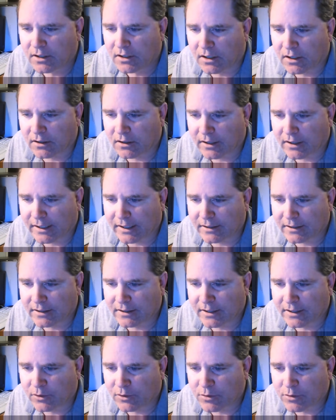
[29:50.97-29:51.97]
All right,
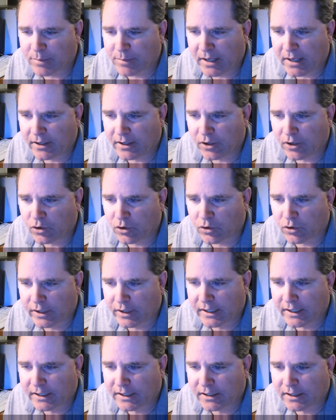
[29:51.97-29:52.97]
and there was Paleo
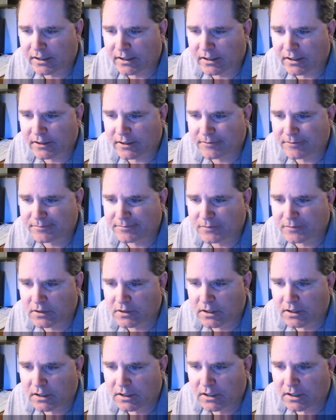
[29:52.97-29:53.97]
Greek,
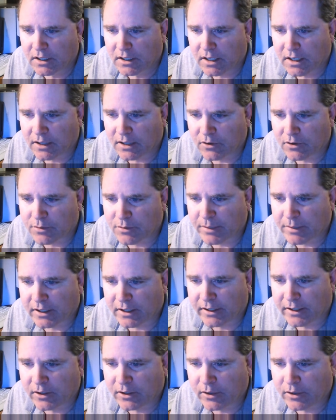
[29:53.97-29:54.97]
and there was
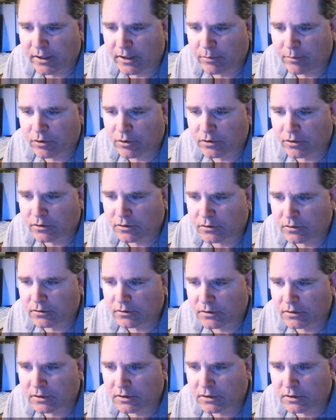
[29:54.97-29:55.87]
Paleo Hebrew,